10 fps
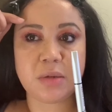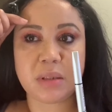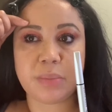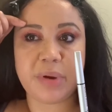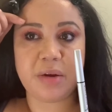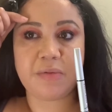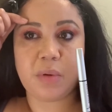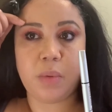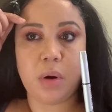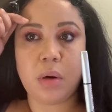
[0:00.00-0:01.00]
Benefit
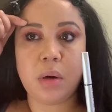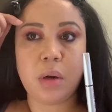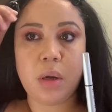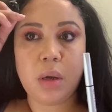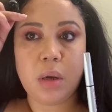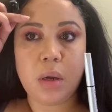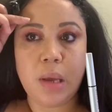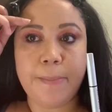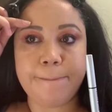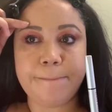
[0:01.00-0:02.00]
one.
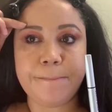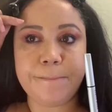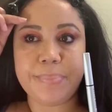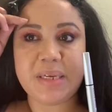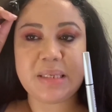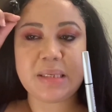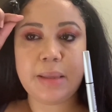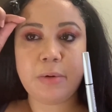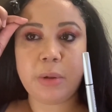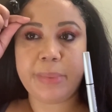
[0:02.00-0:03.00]
This is a
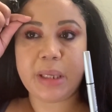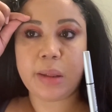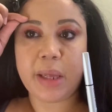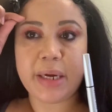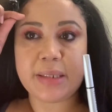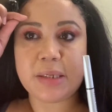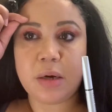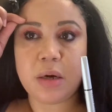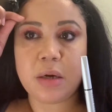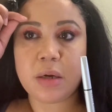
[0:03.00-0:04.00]
little bit
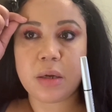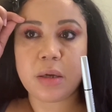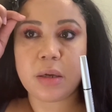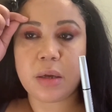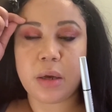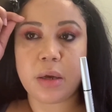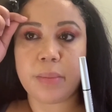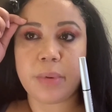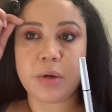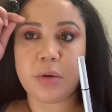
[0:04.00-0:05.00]
lighter,
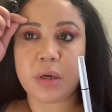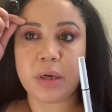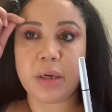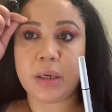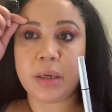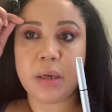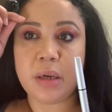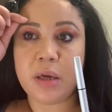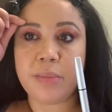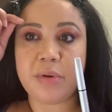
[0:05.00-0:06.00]
and you can
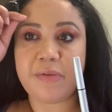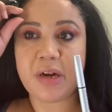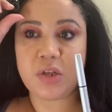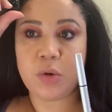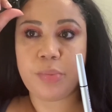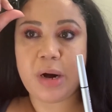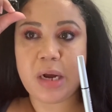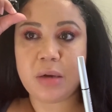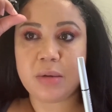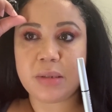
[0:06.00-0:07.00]
perfect your
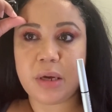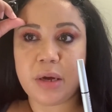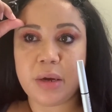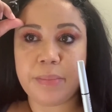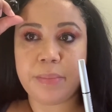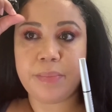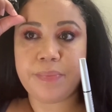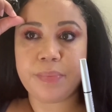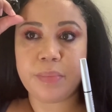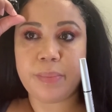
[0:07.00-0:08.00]
brows
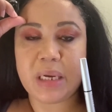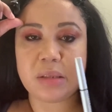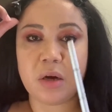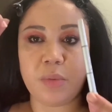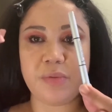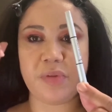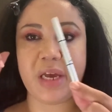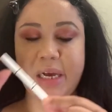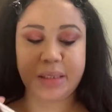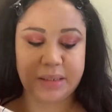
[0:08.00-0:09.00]
better with
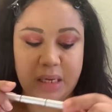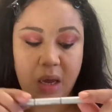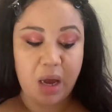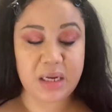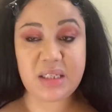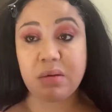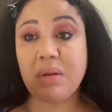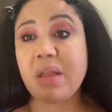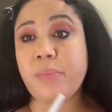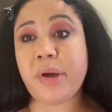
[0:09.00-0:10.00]
this. I still
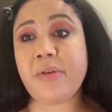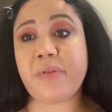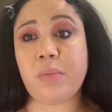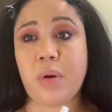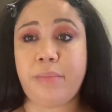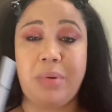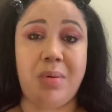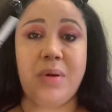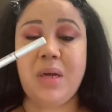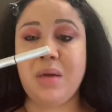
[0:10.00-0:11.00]
like the Benefit one, but
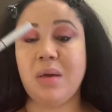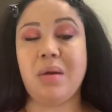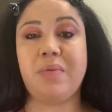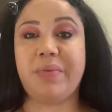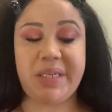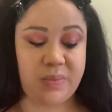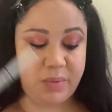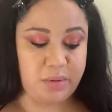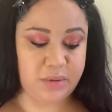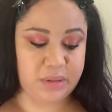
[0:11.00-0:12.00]
this
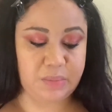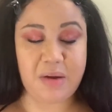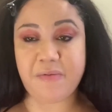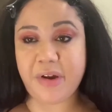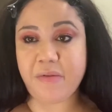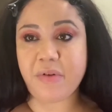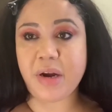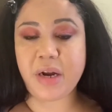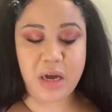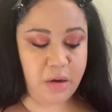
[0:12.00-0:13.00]
one is my fave right
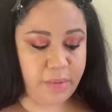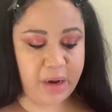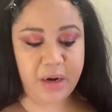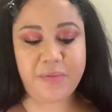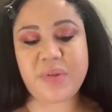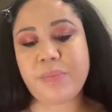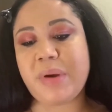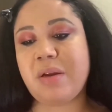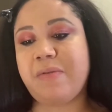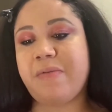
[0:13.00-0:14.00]
now. I have the
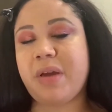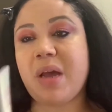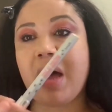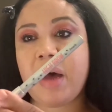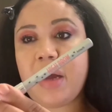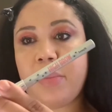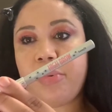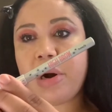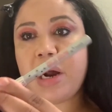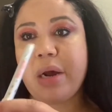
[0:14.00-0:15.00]
Benefit
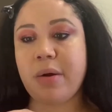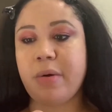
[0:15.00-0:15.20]
Highbrow.